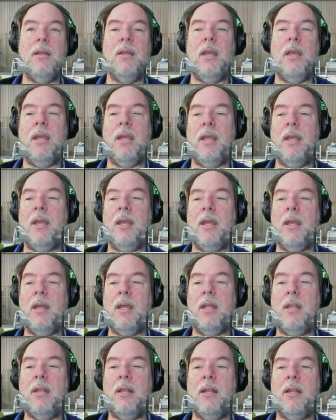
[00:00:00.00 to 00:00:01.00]

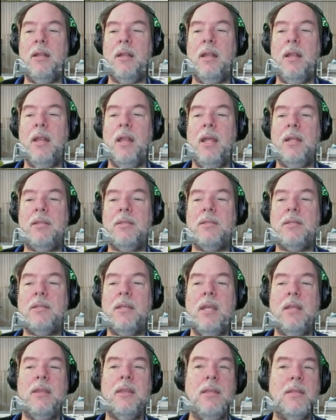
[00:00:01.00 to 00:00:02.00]
and let's
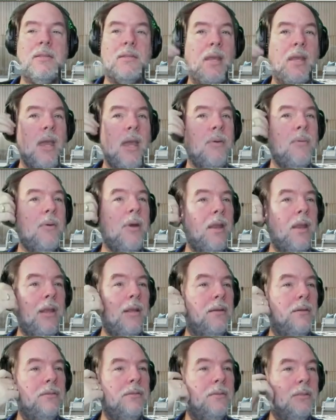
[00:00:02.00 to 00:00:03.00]
get this guy running.